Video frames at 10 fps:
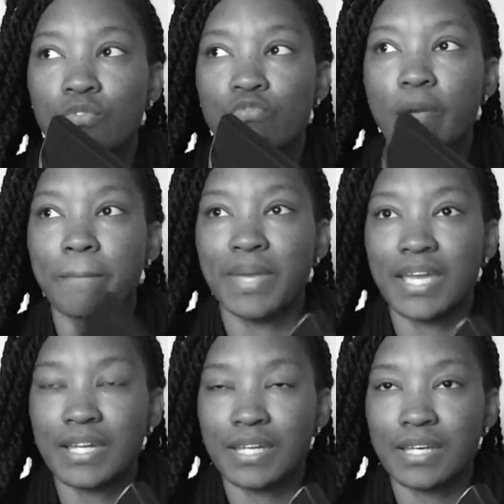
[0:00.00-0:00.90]

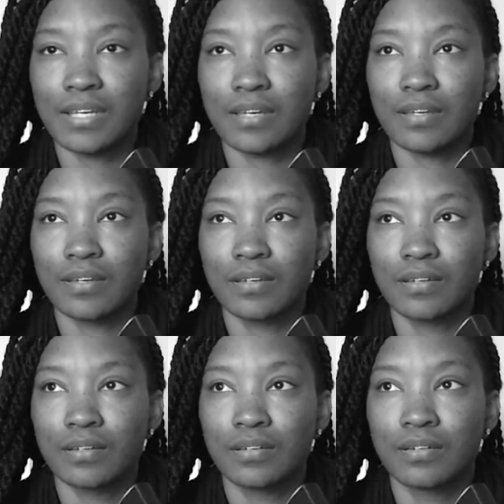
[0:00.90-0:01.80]
remaining,
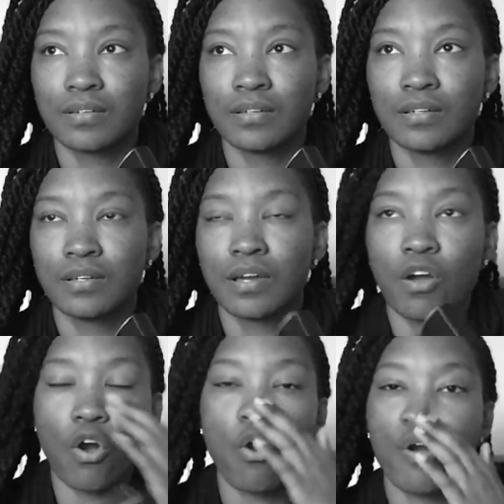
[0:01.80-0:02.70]

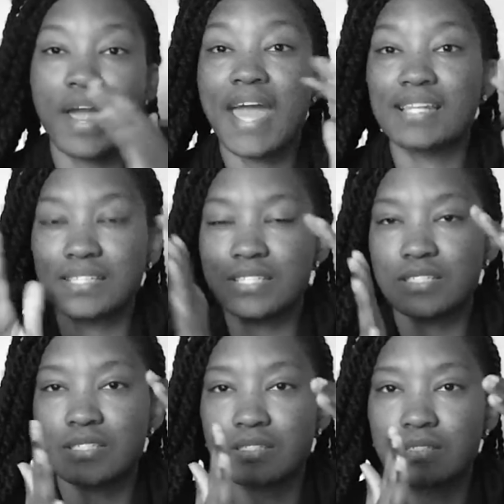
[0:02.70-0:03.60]
or at
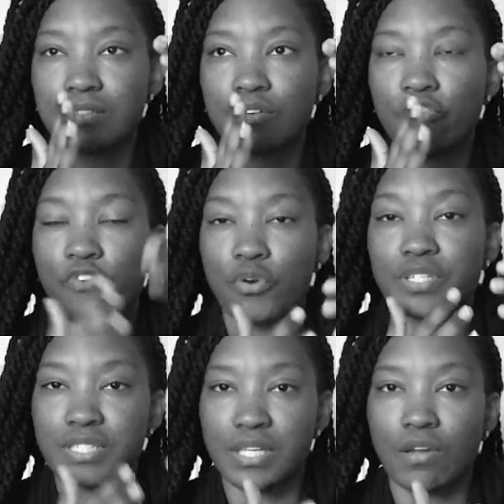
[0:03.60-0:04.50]
least
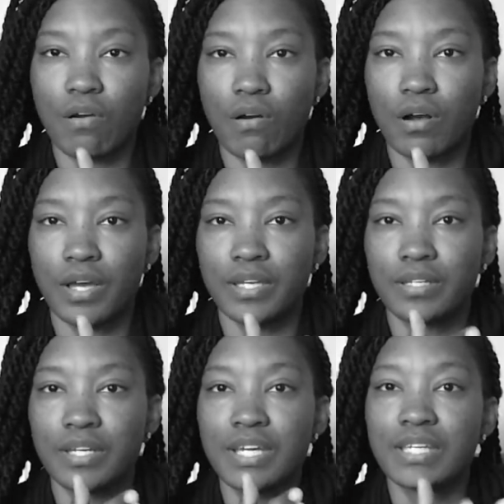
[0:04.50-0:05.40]
focusing on
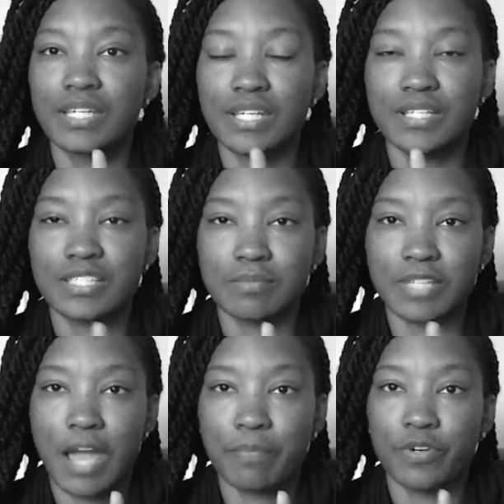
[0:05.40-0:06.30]
getting some
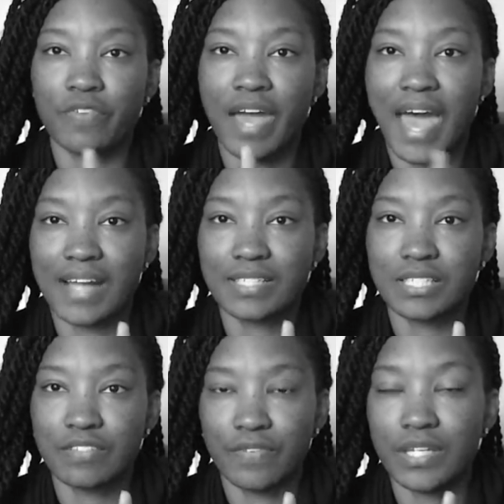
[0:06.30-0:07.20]
type of
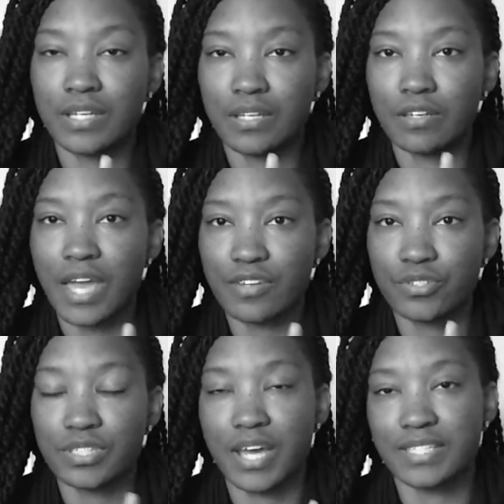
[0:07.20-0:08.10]

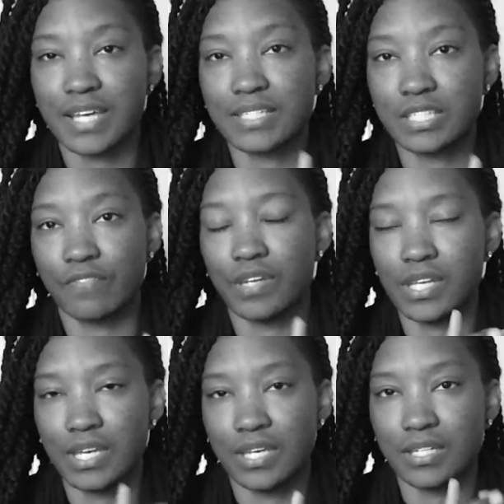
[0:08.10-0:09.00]
exercise
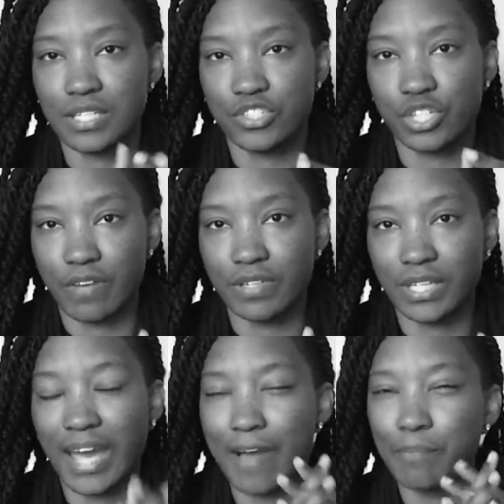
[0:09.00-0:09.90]
activity in each and every day.
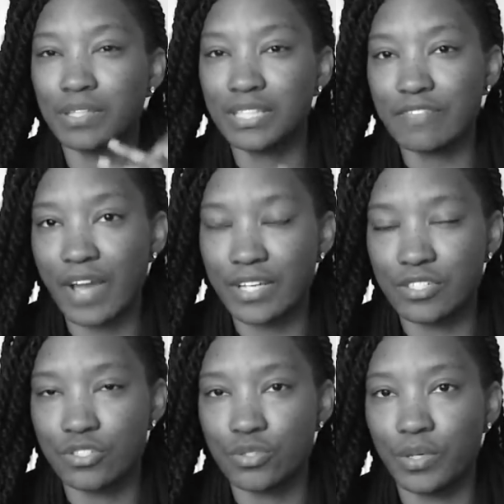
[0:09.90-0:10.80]
I believe I can
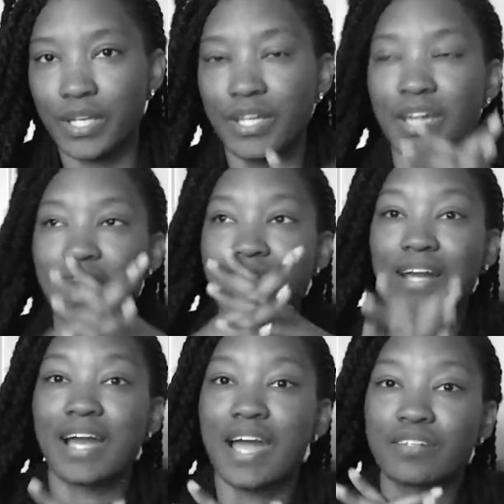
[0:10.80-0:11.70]
do it. I
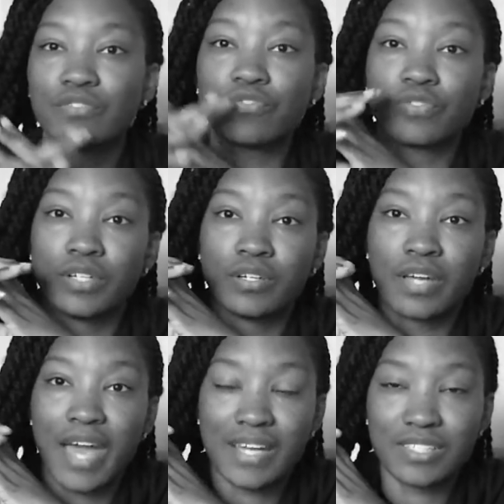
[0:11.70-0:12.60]
kind of
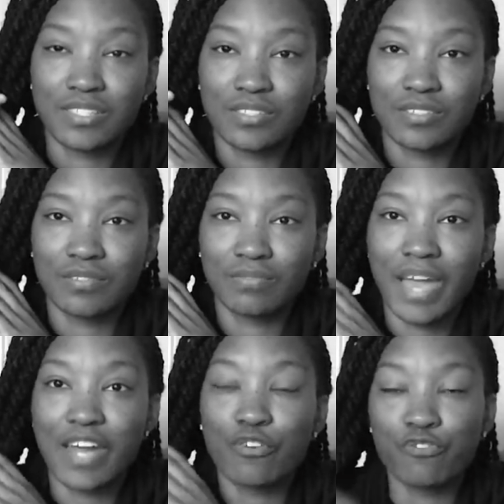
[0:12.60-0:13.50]
had a